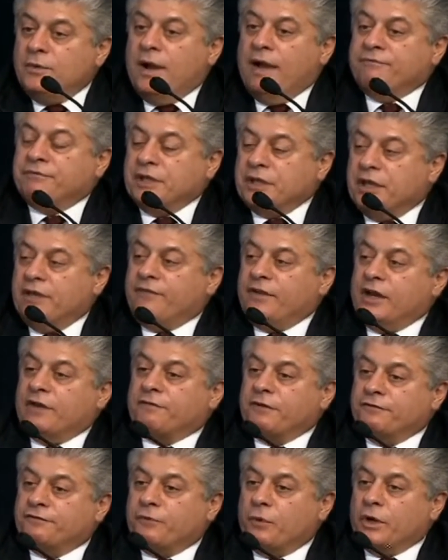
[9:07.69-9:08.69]
you have to live
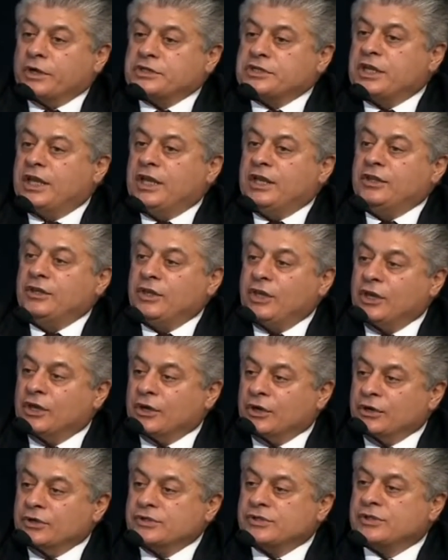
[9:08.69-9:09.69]
here for 14
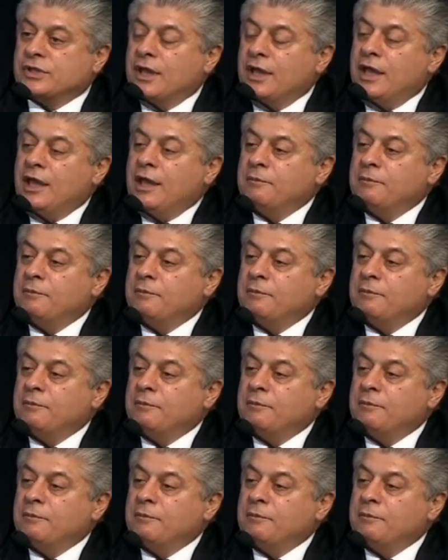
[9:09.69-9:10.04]
years